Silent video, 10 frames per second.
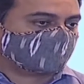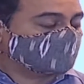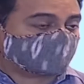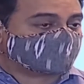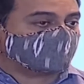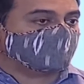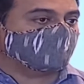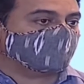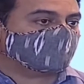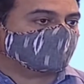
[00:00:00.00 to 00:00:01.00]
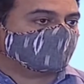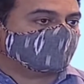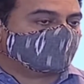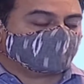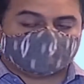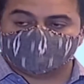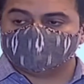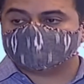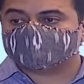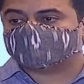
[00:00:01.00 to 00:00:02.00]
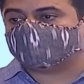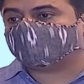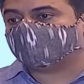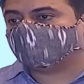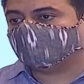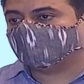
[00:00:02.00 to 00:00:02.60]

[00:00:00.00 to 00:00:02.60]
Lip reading: Not so anymore. Now we are a state